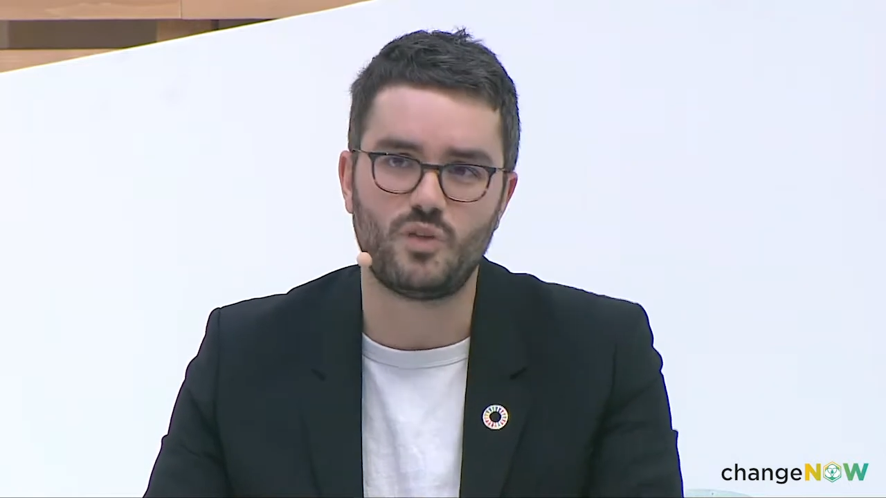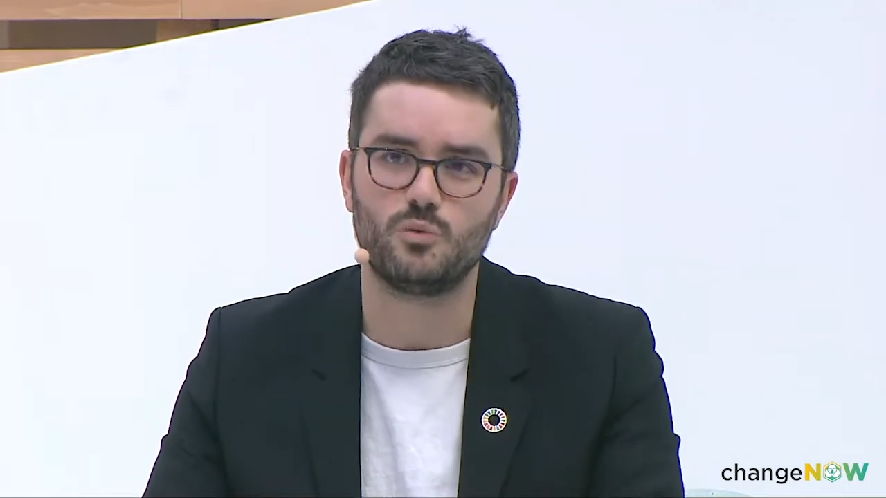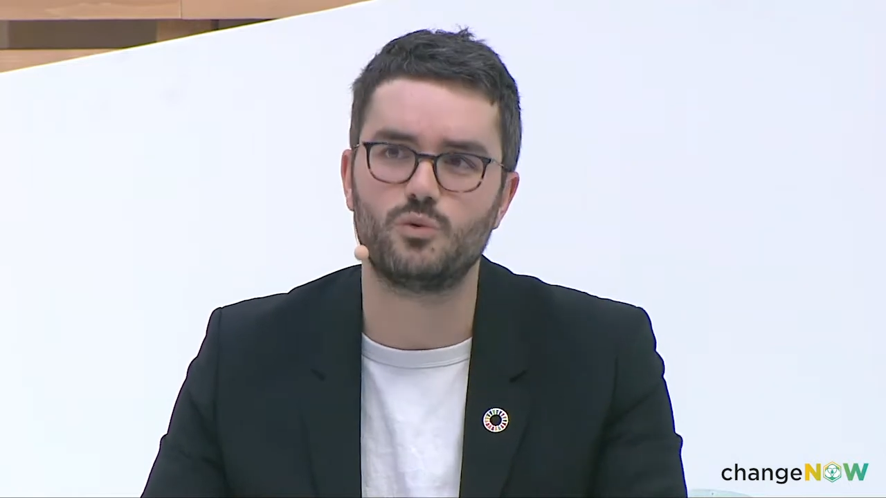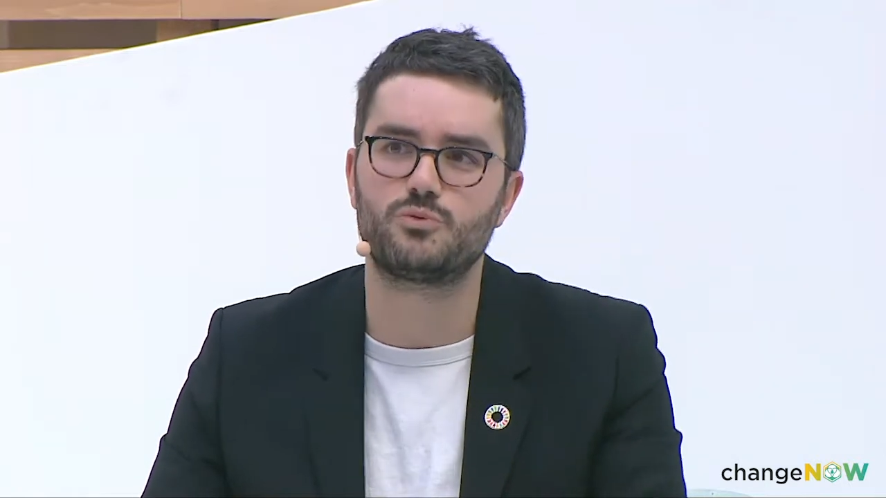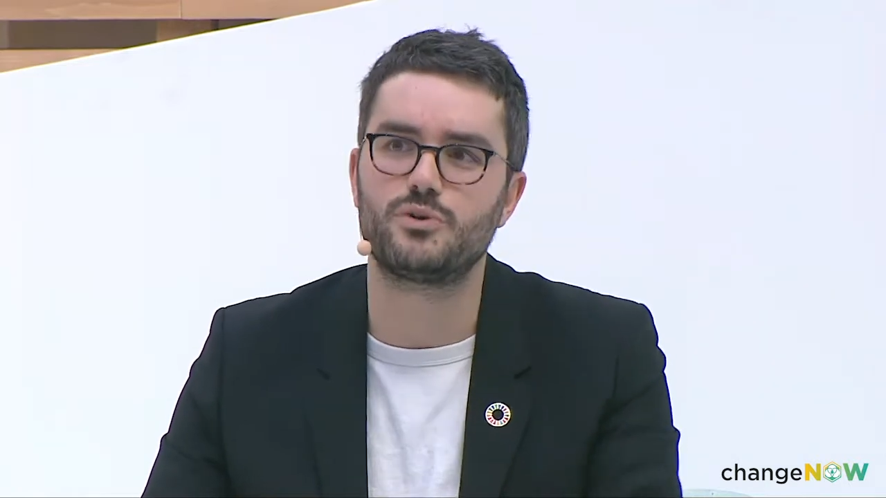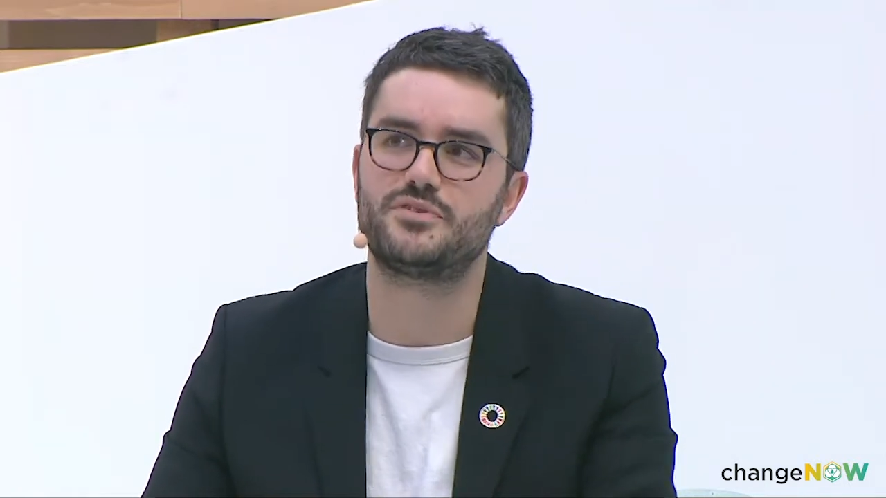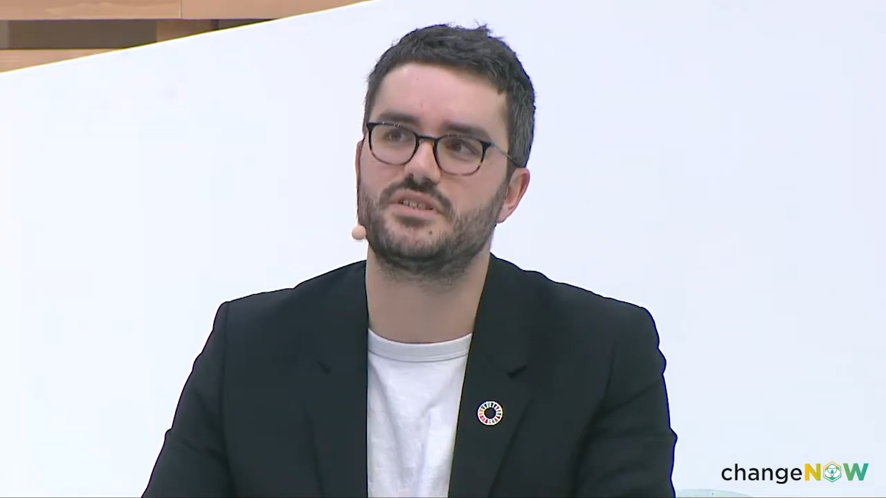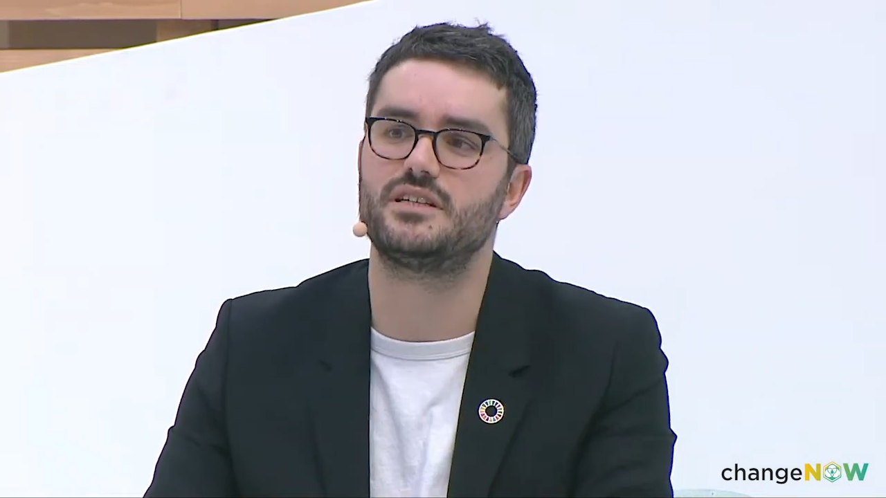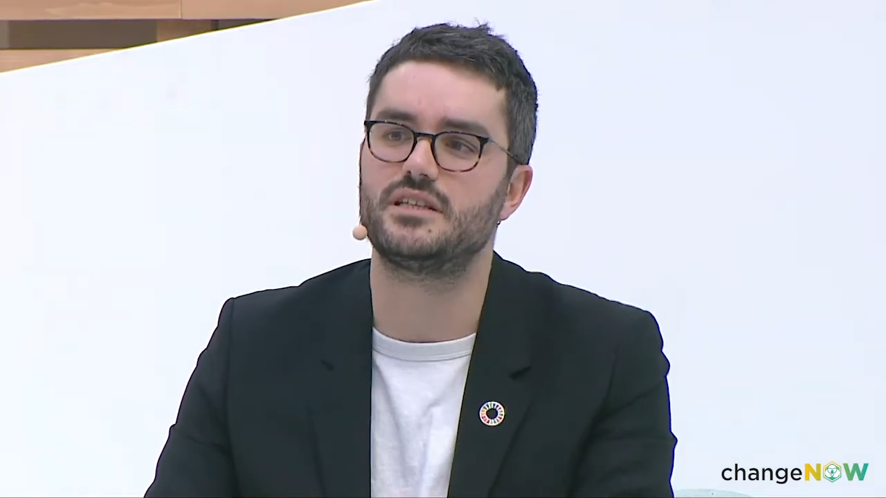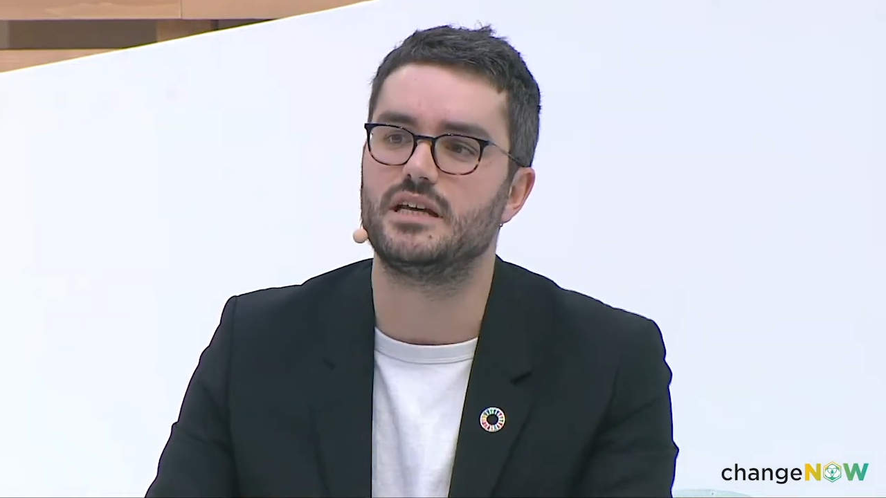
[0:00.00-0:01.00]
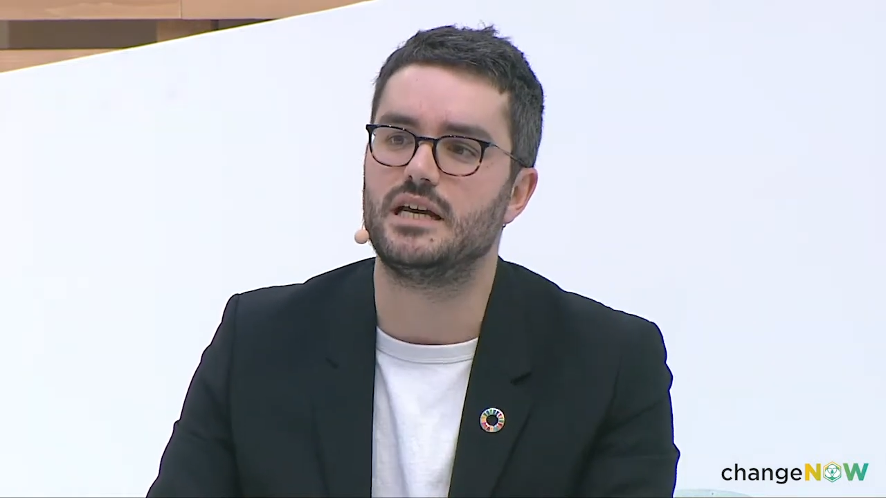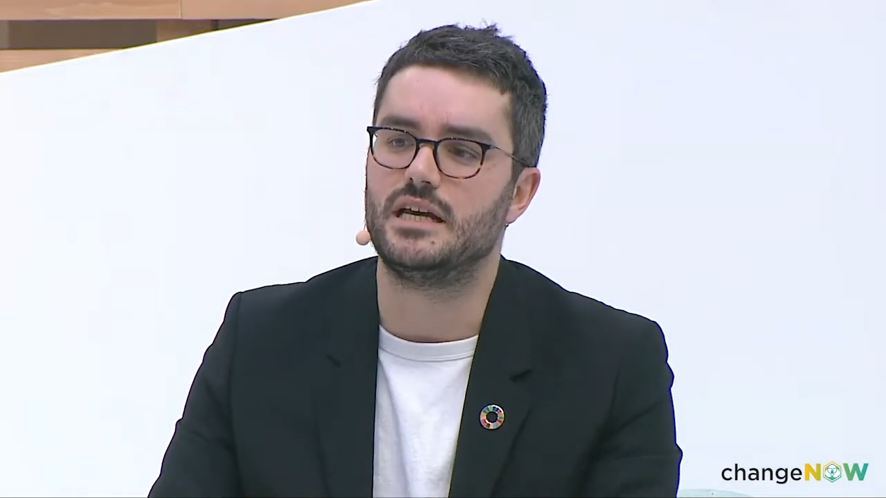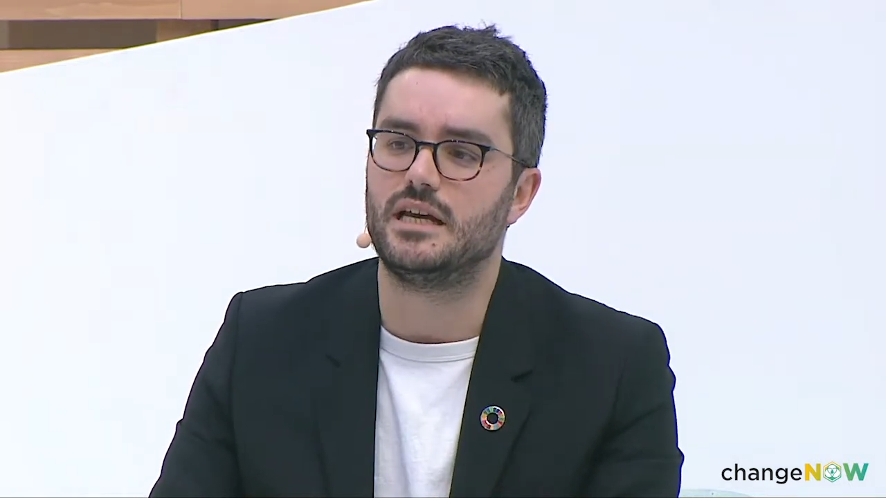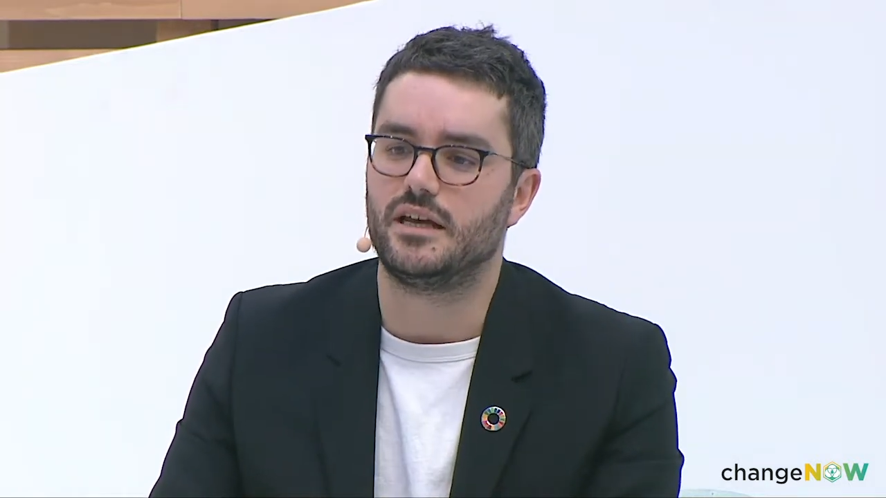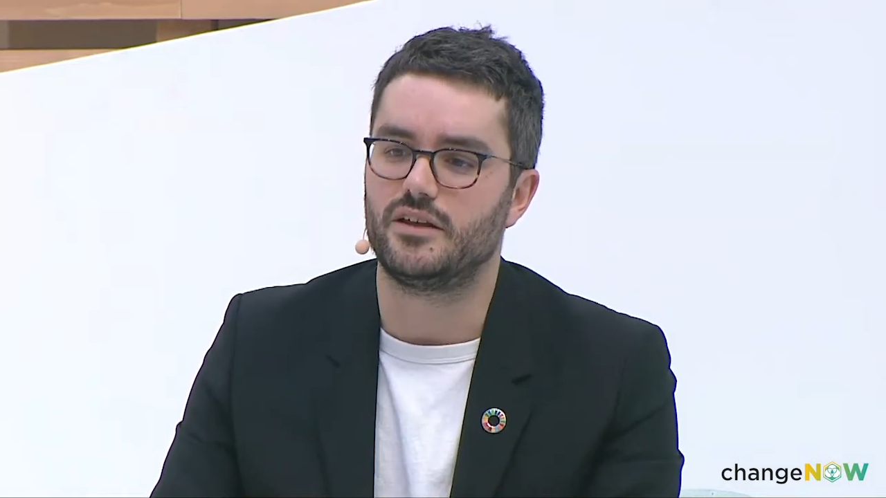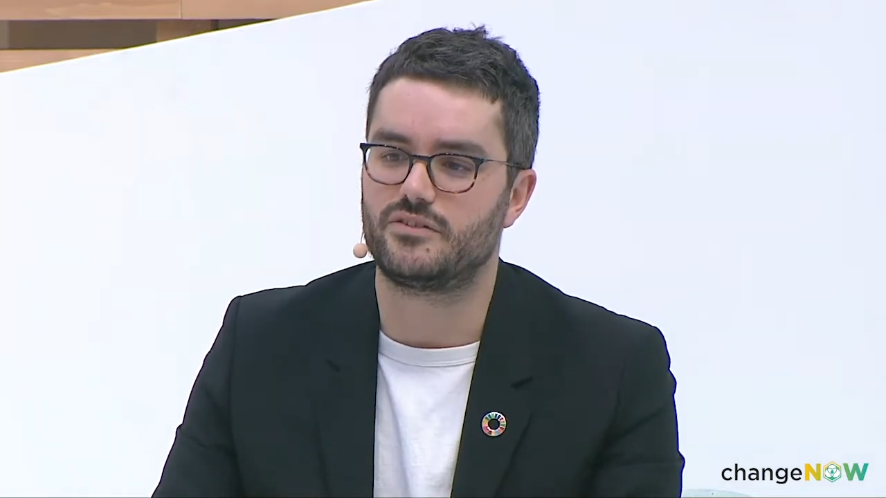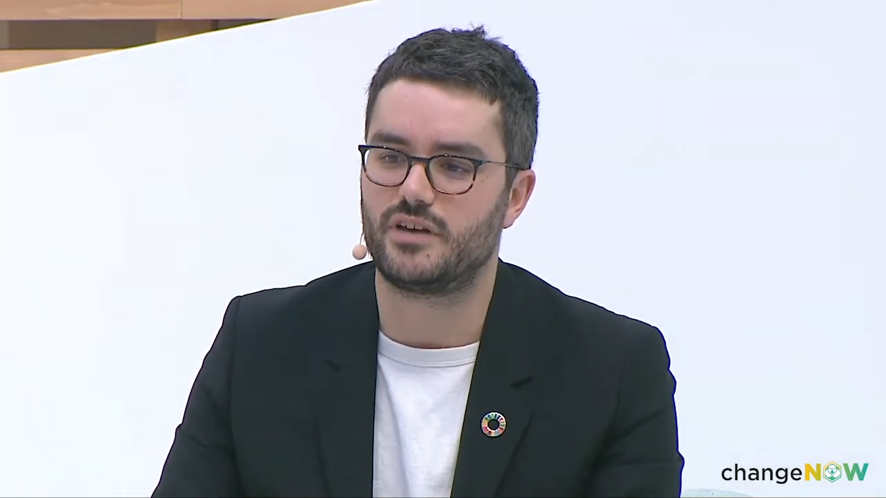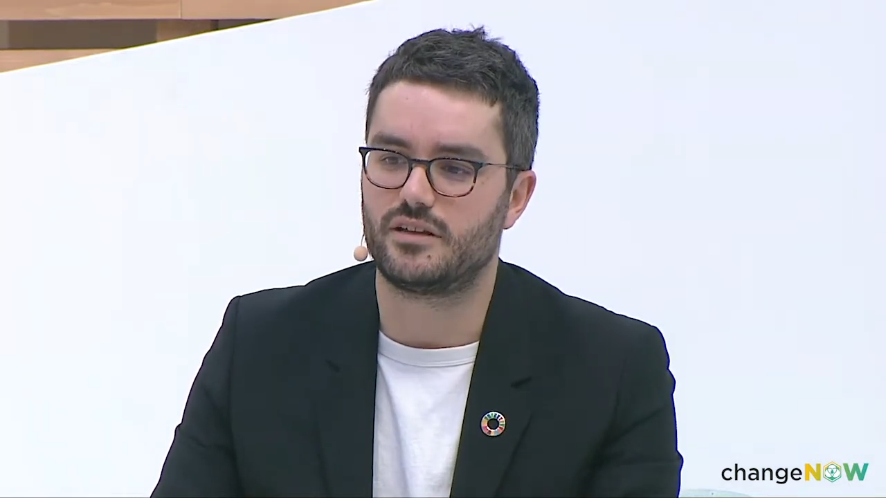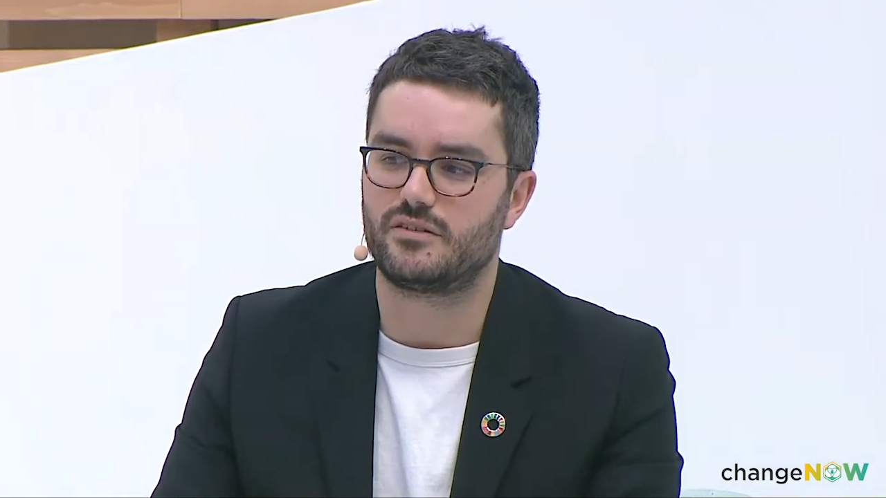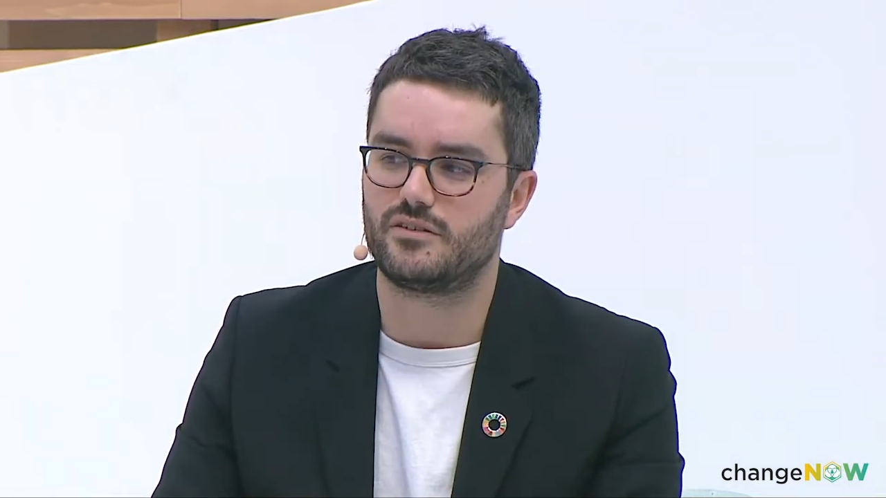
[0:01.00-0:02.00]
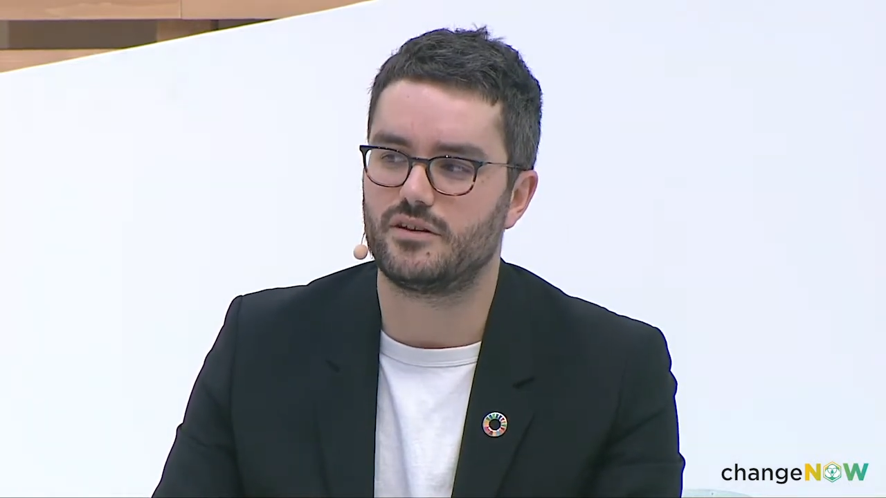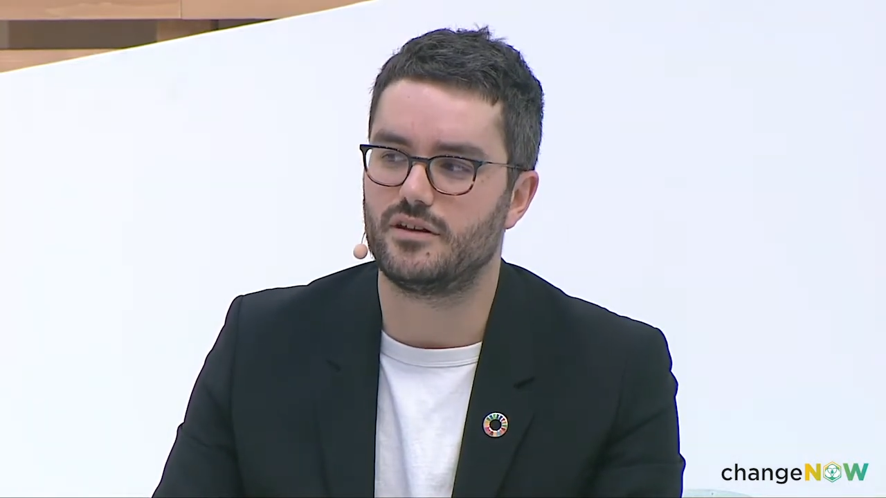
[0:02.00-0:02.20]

What we've seen is that